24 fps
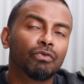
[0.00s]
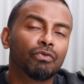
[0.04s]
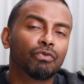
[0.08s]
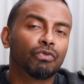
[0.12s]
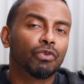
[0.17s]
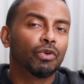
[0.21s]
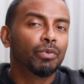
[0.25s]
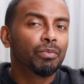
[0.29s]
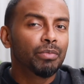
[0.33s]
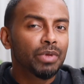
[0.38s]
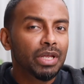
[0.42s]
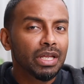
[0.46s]

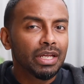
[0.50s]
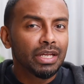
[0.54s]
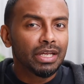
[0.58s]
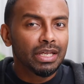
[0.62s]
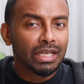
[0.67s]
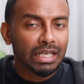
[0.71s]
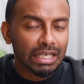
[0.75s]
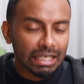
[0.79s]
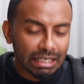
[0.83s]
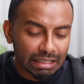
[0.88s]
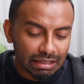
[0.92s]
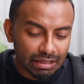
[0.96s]
for
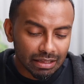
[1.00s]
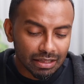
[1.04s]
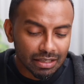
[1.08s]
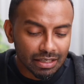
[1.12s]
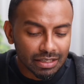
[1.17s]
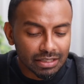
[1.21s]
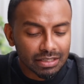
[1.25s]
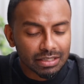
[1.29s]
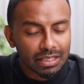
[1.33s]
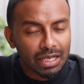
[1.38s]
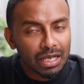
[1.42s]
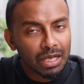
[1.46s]
me,
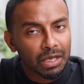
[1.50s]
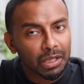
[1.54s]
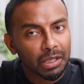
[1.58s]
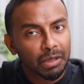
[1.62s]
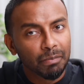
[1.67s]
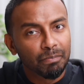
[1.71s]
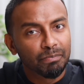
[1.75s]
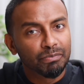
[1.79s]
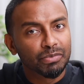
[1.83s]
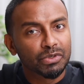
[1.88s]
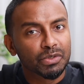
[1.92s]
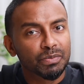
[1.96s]
this
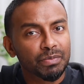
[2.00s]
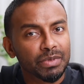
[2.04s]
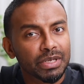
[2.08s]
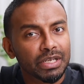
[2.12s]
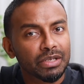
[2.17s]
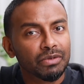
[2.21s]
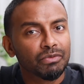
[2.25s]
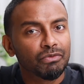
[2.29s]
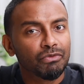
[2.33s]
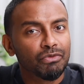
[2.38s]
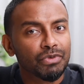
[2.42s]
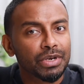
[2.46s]
helps
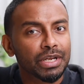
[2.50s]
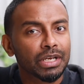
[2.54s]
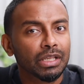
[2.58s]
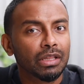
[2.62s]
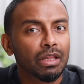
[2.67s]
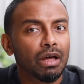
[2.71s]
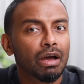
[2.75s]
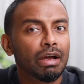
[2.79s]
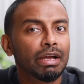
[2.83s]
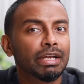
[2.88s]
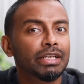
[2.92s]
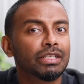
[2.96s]
me
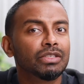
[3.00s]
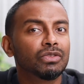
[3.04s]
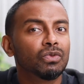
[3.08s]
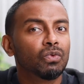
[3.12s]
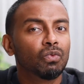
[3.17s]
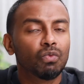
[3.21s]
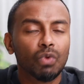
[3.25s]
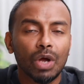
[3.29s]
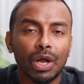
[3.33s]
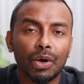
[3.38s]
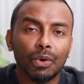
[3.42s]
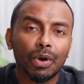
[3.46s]
realize
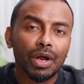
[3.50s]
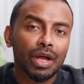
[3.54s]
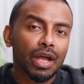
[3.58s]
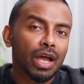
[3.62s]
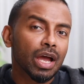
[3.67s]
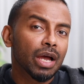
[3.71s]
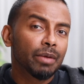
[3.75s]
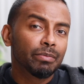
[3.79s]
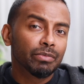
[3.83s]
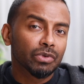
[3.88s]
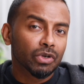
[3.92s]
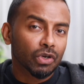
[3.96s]
where I
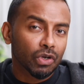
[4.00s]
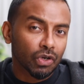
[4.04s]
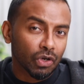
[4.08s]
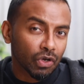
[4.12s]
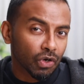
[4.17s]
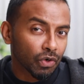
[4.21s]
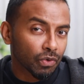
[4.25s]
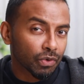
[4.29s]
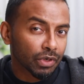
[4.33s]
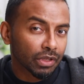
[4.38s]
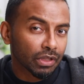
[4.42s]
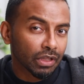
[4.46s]
am
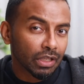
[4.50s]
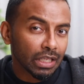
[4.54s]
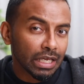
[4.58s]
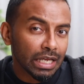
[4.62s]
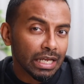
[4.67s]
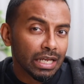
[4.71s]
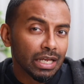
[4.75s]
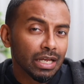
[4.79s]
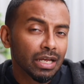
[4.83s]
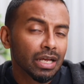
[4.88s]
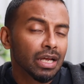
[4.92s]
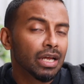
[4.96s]

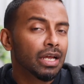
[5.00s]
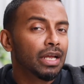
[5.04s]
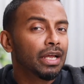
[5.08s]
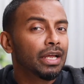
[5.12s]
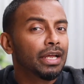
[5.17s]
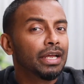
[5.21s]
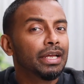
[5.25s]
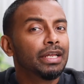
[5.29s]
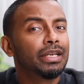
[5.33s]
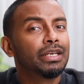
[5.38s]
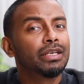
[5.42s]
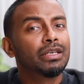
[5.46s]
currently
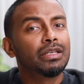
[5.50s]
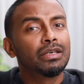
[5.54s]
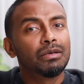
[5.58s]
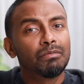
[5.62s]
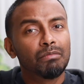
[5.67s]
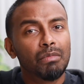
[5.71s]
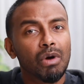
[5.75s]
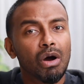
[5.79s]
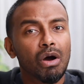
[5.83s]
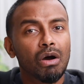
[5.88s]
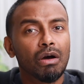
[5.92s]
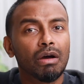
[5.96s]
in
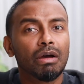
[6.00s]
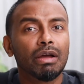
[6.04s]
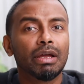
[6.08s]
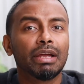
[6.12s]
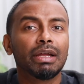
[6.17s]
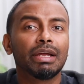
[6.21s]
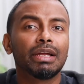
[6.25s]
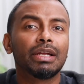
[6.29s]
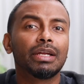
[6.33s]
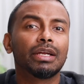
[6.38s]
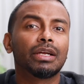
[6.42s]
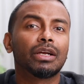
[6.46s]

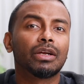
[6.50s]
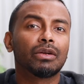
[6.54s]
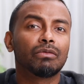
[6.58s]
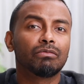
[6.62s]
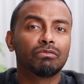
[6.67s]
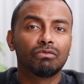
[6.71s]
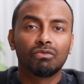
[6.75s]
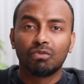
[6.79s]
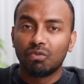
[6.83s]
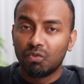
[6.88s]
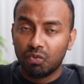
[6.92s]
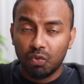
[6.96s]
my
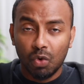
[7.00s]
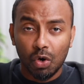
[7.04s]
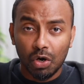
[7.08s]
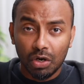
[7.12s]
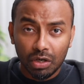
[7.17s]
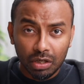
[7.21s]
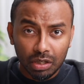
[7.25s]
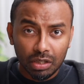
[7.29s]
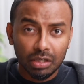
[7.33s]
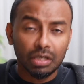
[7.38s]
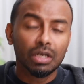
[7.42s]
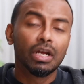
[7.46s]

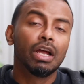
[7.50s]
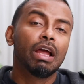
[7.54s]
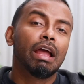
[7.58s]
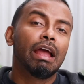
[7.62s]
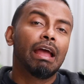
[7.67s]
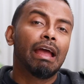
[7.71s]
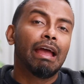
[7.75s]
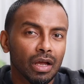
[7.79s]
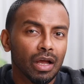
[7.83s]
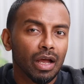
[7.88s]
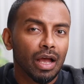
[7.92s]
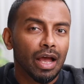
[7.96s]
work
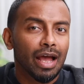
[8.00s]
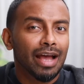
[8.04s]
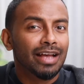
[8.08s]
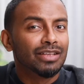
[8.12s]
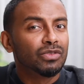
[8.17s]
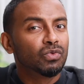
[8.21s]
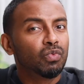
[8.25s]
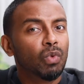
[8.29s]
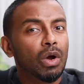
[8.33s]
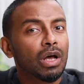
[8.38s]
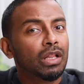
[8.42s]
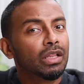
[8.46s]

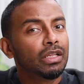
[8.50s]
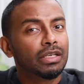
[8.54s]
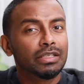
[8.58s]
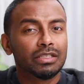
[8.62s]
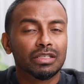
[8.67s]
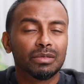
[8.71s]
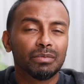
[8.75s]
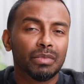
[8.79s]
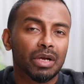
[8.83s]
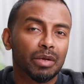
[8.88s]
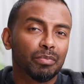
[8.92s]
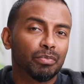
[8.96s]
as well
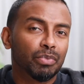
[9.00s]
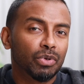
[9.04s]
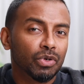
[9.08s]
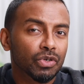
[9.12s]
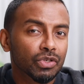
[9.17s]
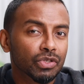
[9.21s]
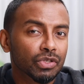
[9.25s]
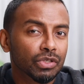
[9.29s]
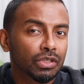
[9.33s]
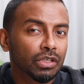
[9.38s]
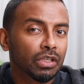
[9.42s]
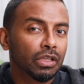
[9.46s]
as in my
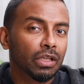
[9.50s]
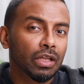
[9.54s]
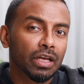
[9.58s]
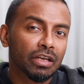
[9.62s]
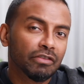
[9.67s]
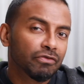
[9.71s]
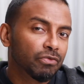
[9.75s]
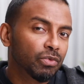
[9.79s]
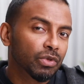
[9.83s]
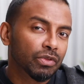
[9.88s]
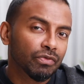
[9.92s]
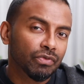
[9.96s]
personal
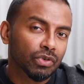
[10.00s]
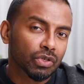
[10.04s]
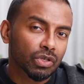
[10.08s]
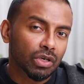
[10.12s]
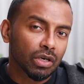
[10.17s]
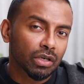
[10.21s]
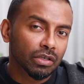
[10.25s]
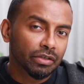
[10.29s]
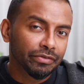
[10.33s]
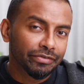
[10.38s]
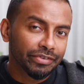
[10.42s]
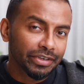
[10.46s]
life with
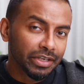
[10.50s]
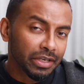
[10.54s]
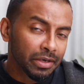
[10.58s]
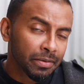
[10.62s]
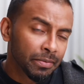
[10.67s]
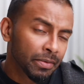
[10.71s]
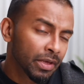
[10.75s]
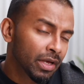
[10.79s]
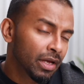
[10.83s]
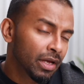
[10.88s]
photography.